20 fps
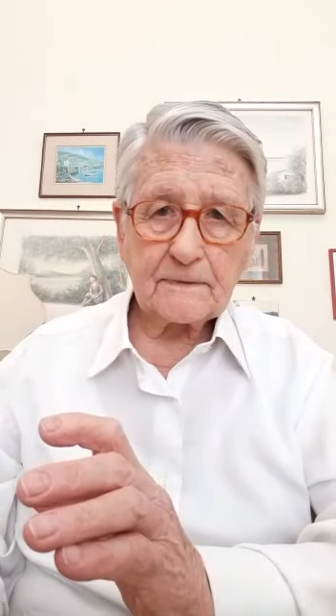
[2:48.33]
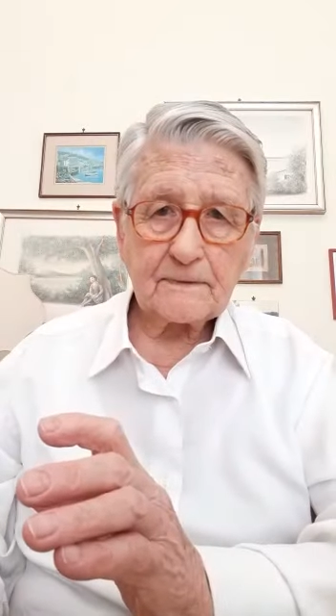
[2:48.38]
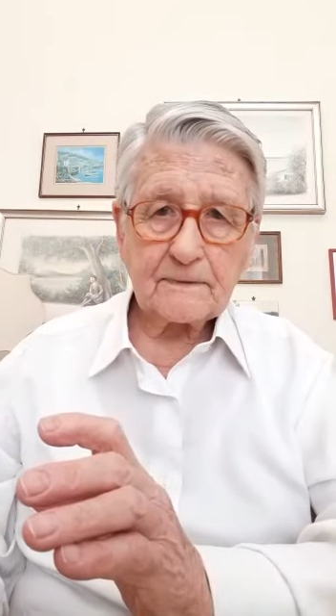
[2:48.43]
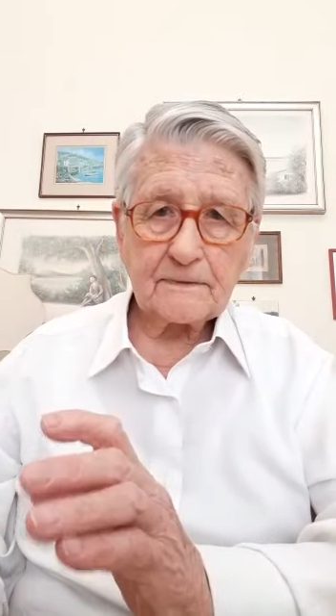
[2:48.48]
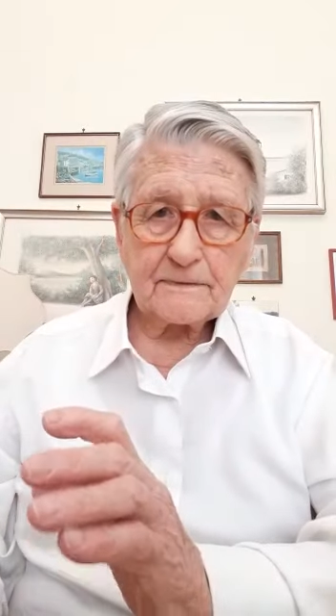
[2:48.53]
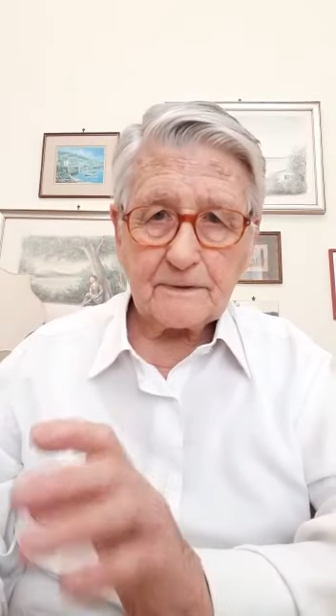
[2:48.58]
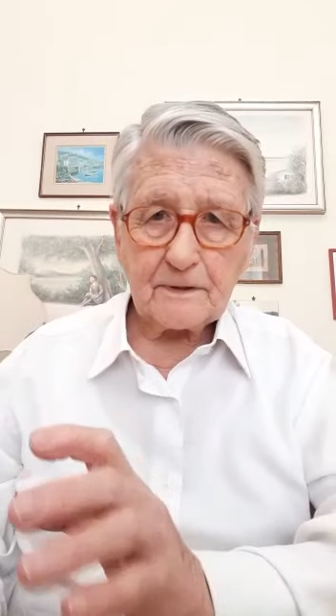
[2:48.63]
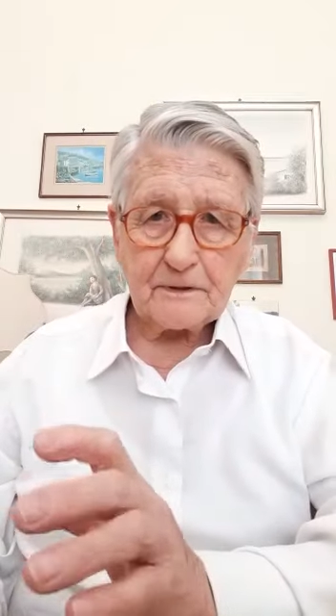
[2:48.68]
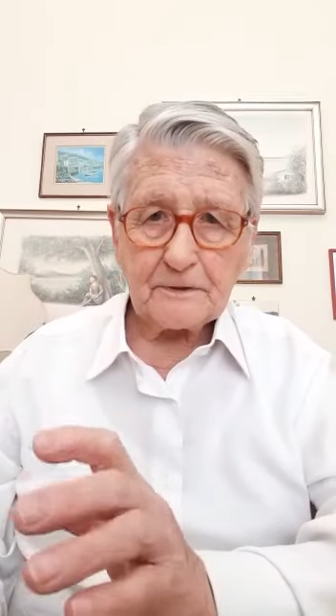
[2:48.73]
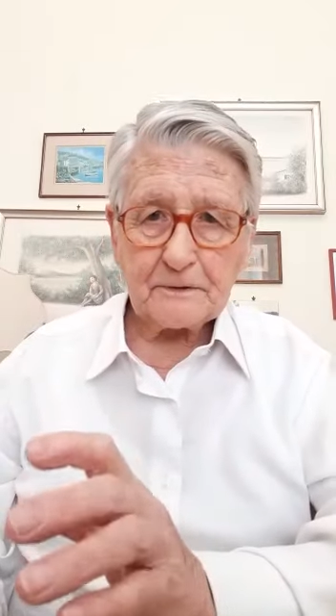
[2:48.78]

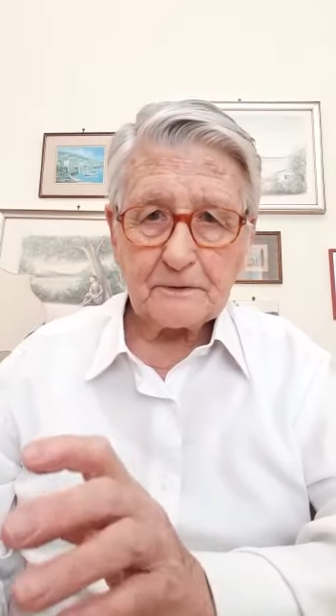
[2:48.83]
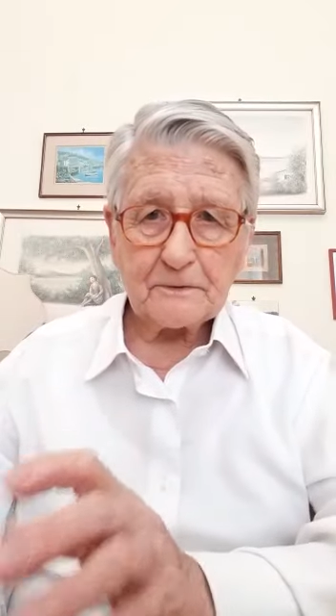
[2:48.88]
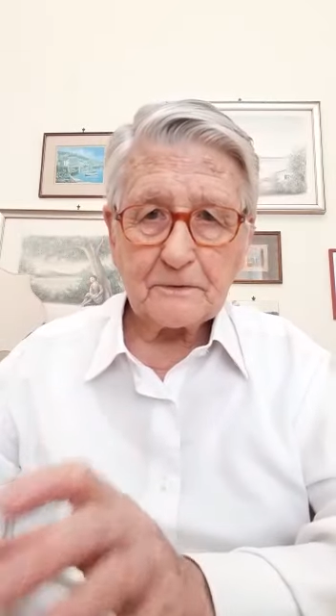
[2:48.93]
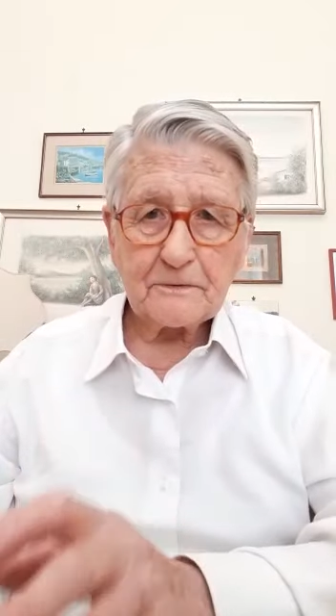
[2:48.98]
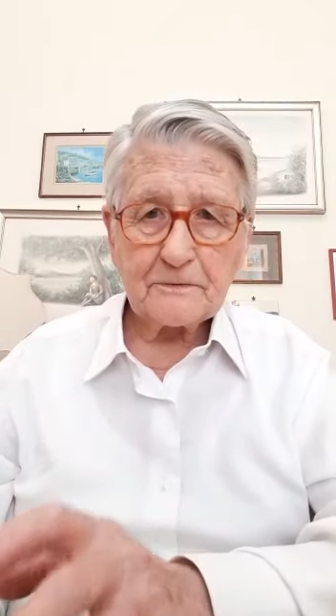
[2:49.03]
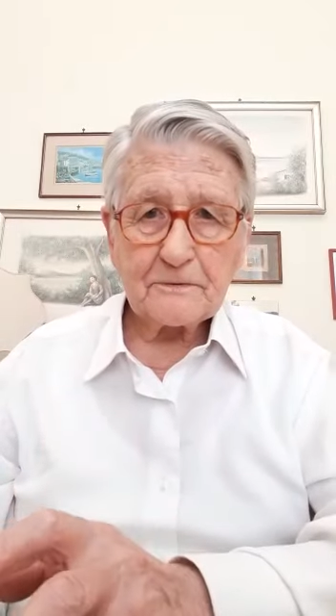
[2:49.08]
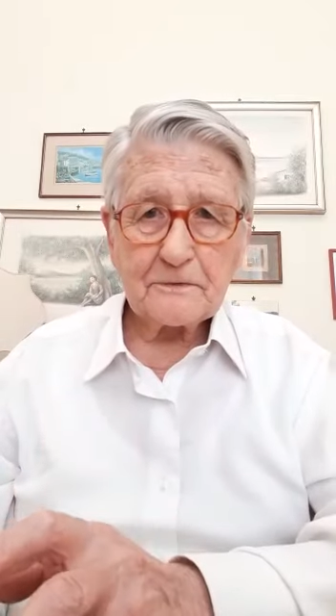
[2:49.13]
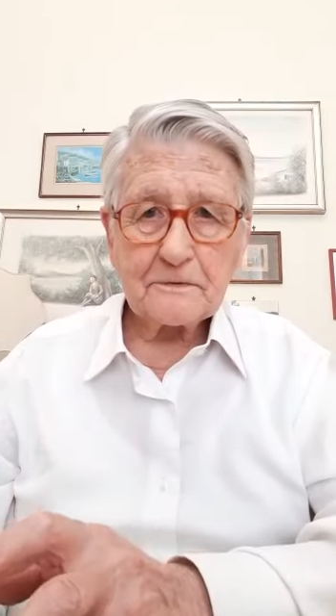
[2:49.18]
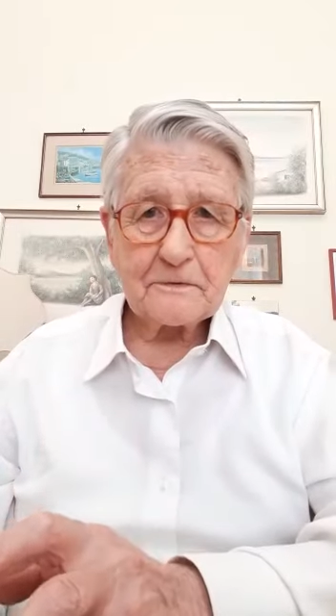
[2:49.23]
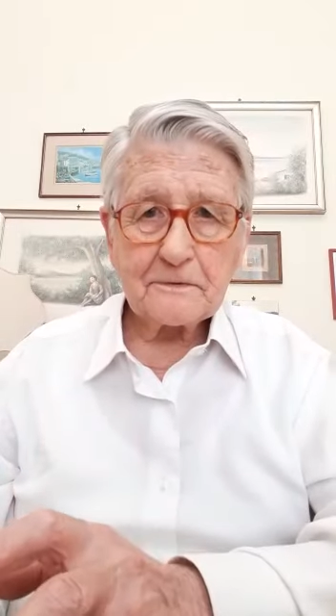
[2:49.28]
So,
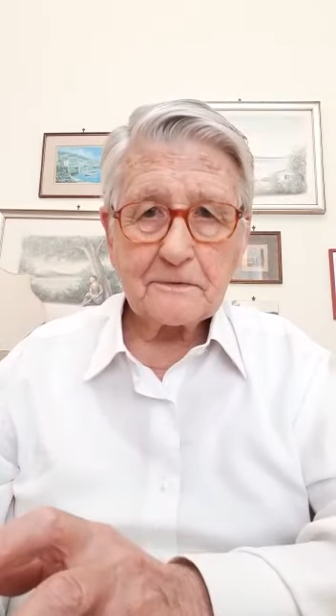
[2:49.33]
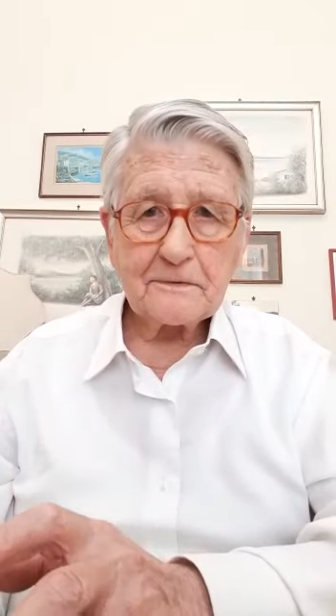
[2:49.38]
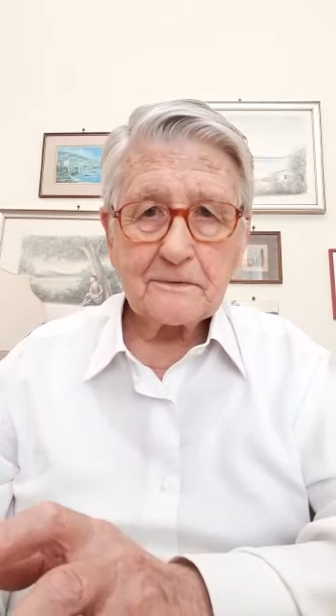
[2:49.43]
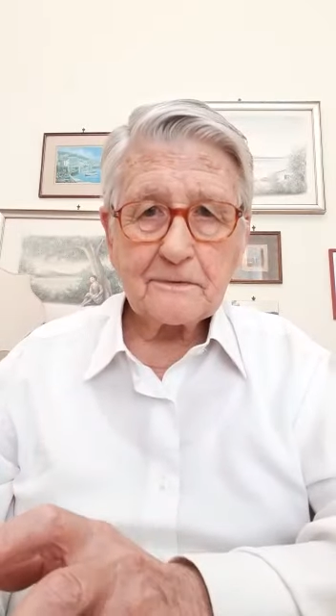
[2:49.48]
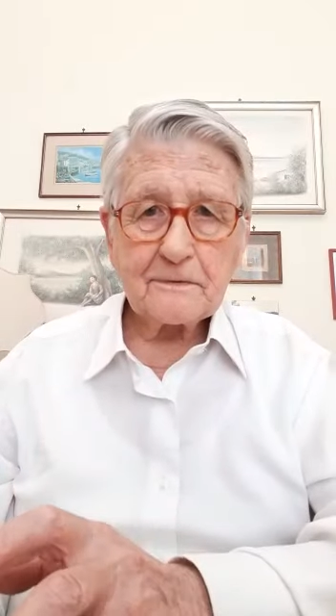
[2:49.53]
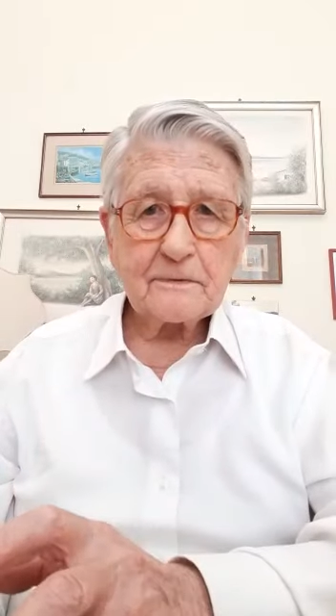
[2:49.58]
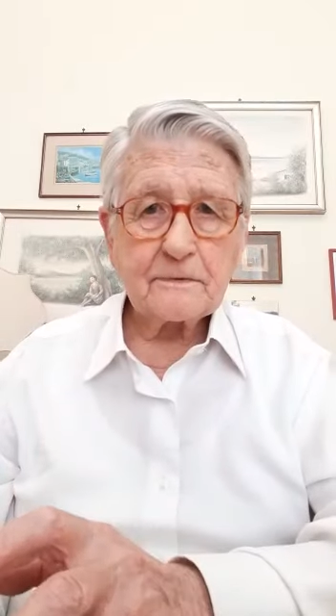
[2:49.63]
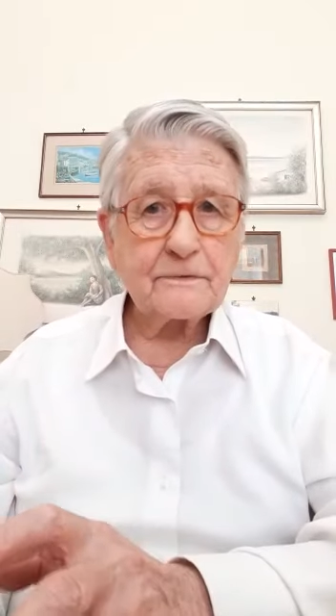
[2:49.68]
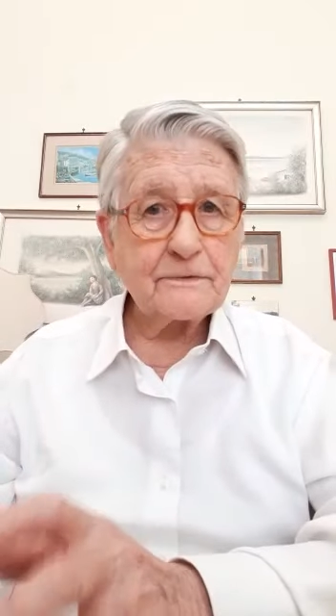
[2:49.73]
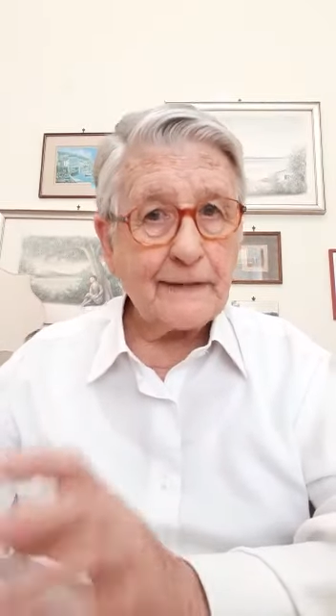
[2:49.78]

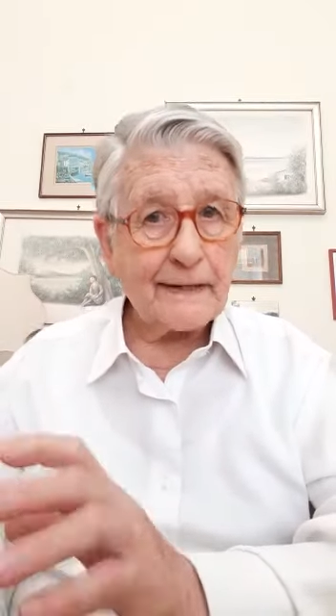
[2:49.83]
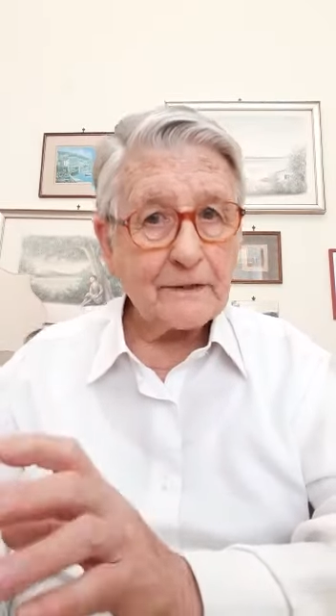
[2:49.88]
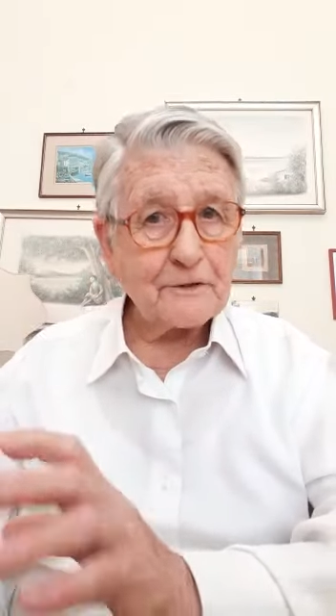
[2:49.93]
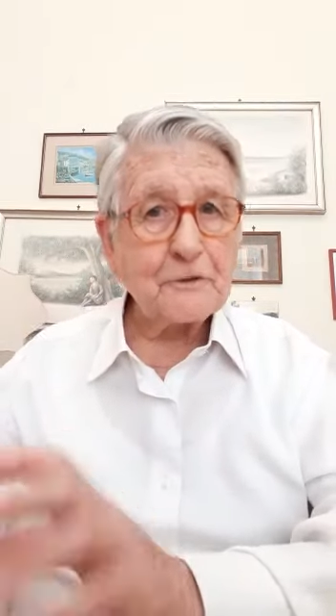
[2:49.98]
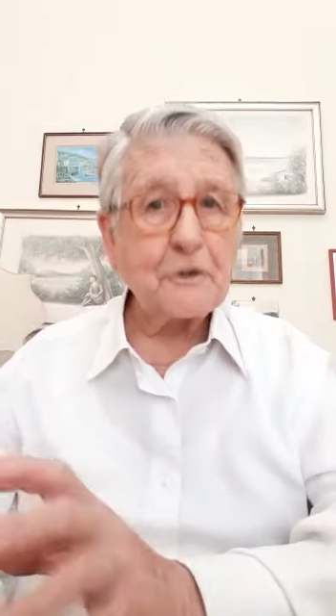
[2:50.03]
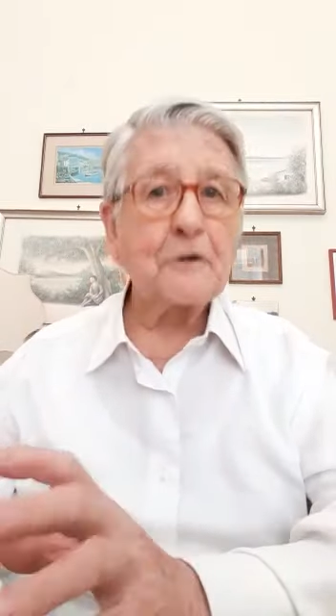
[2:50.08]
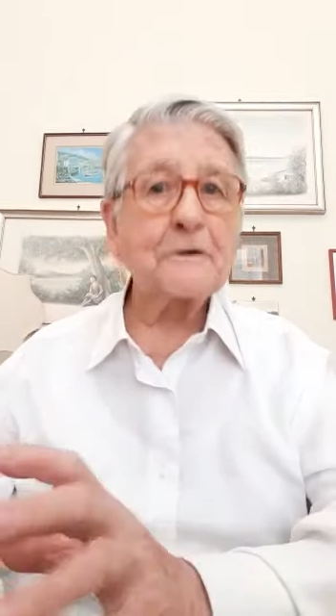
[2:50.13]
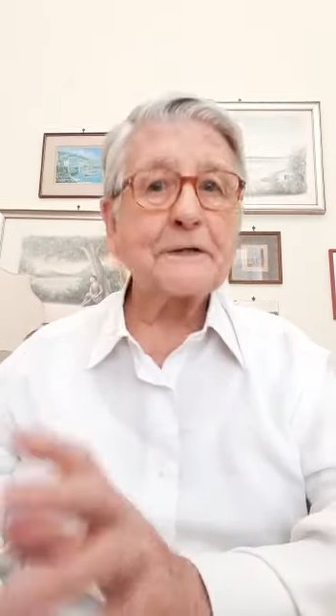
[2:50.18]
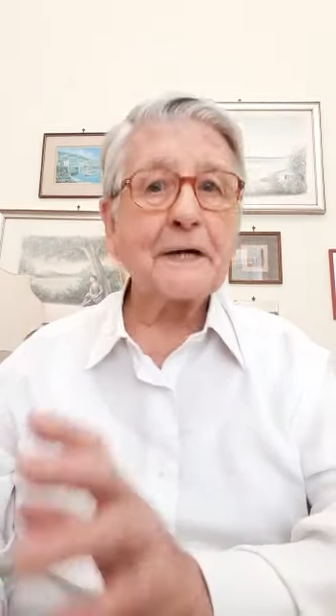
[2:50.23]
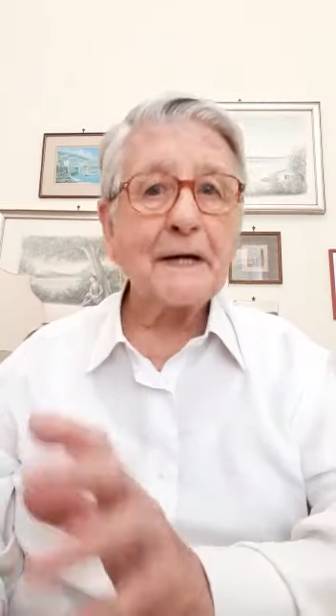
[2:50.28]
Jack
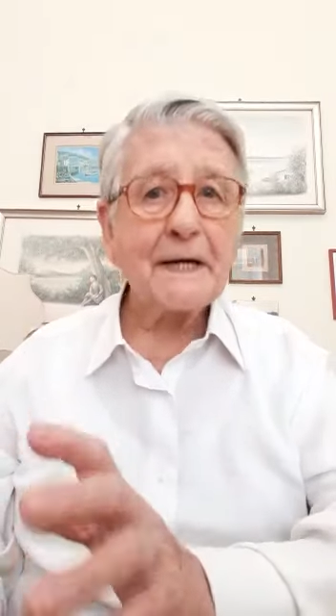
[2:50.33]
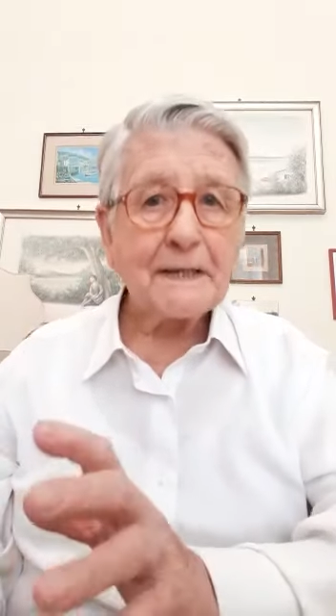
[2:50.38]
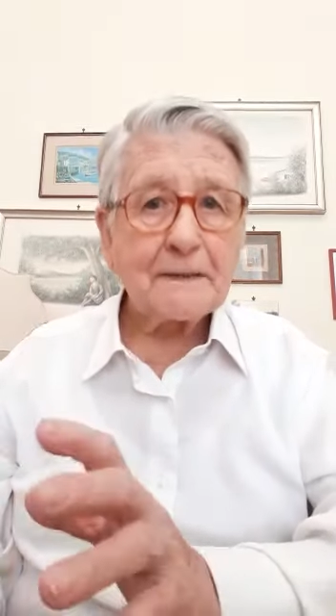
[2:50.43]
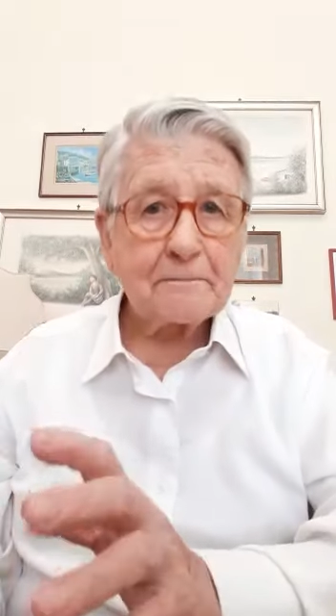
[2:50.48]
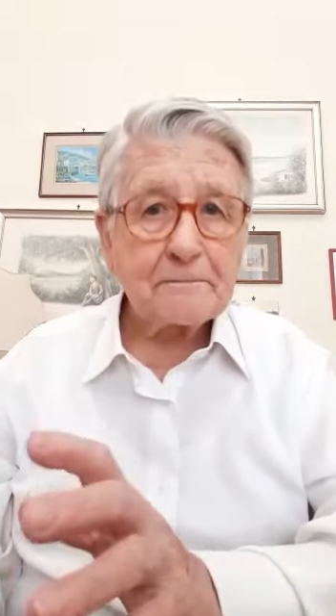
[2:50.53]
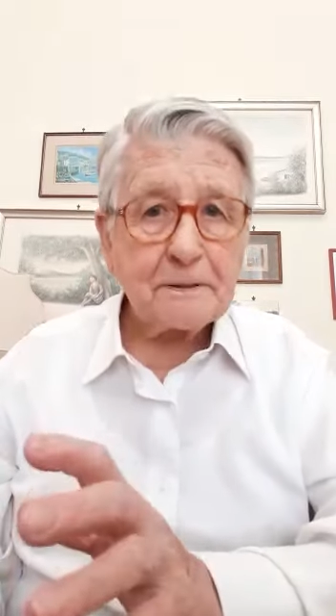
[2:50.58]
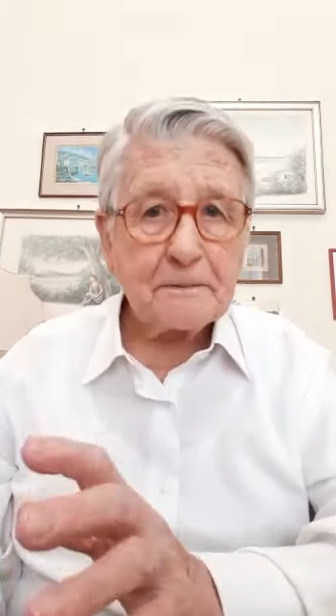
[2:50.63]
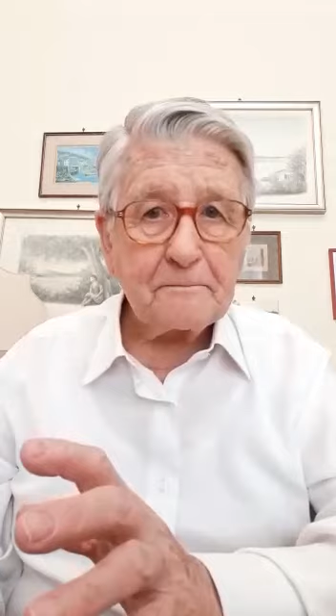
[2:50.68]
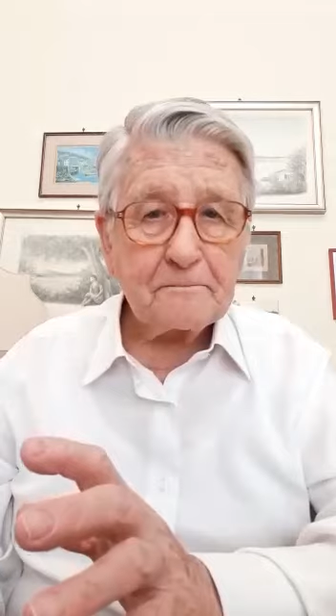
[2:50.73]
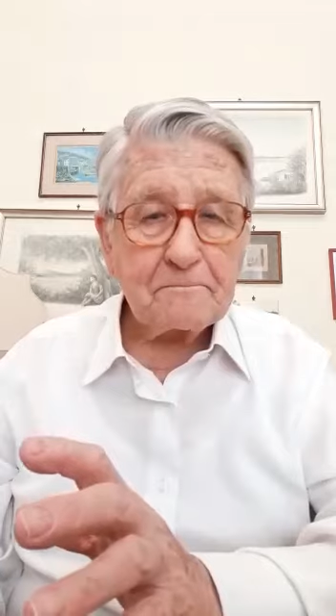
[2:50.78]
got
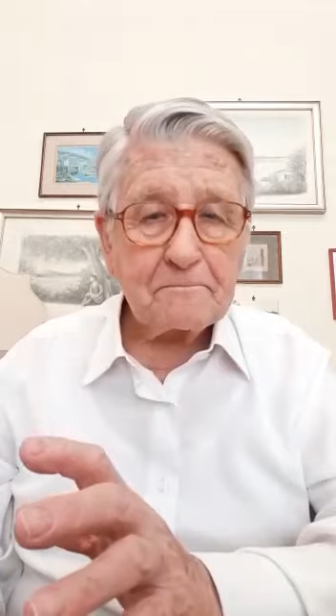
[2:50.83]
up.